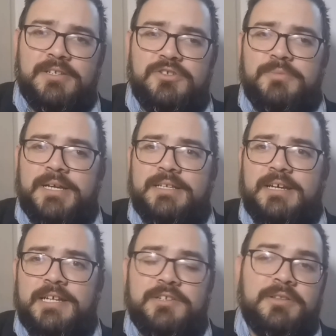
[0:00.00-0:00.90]
Drew
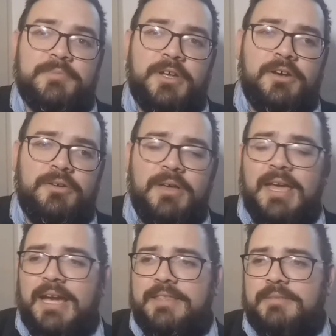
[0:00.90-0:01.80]
McIntyre told him no,
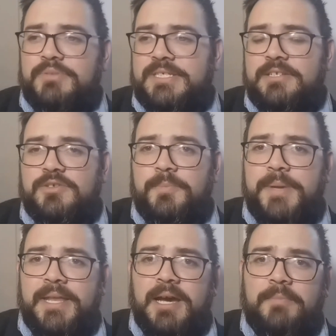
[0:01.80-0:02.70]
and then proceeded to
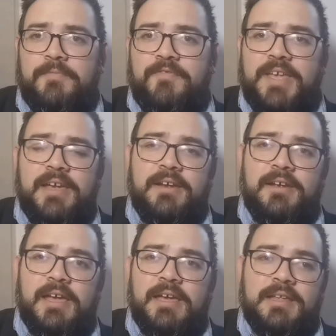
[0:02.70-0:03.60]
beat up Veer
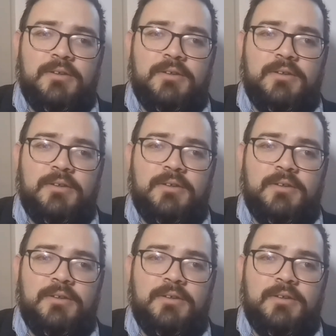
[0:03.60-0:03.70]
and